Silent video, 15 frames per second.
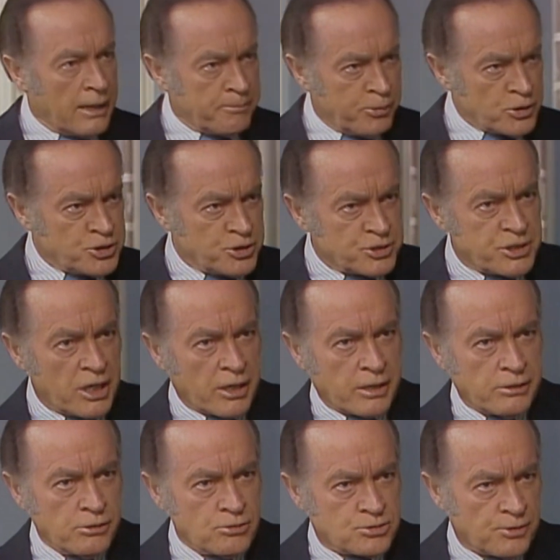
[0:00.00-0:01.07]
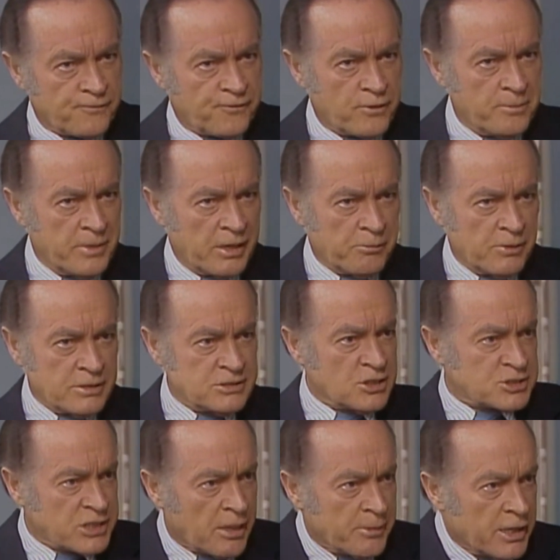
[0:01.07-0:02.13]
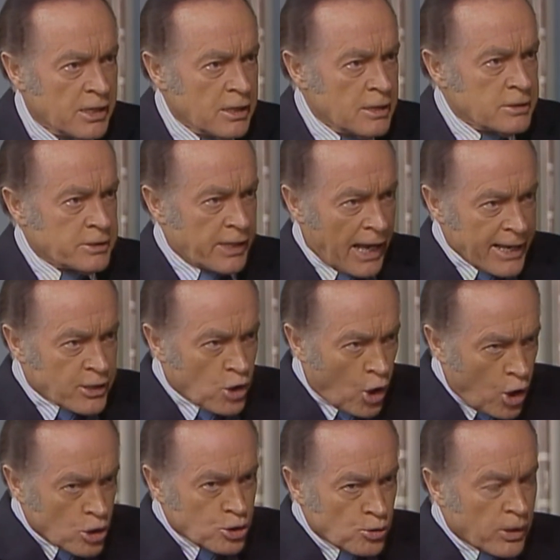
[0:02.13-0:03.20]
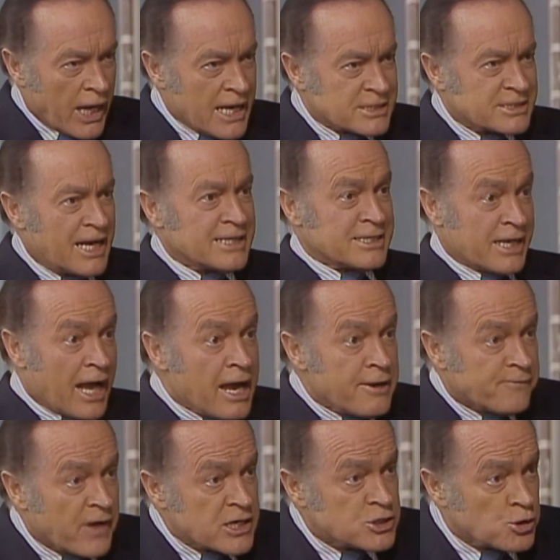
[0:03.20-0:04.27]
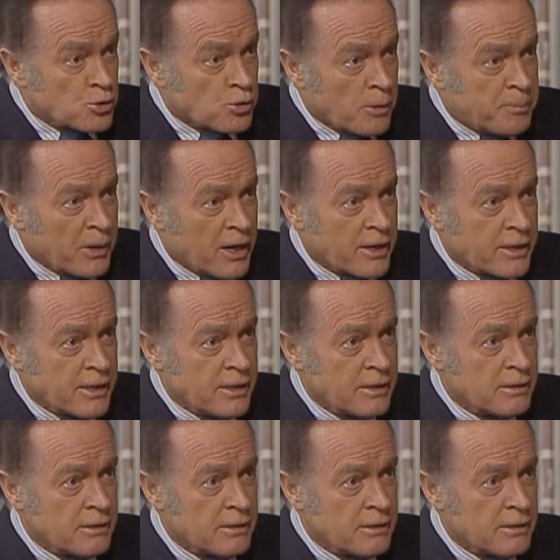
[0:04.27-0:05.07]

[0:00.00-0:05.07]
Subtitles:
put your tongue in neutral for a minute. Just tell me, did I call you last night? Did I invite you to a party?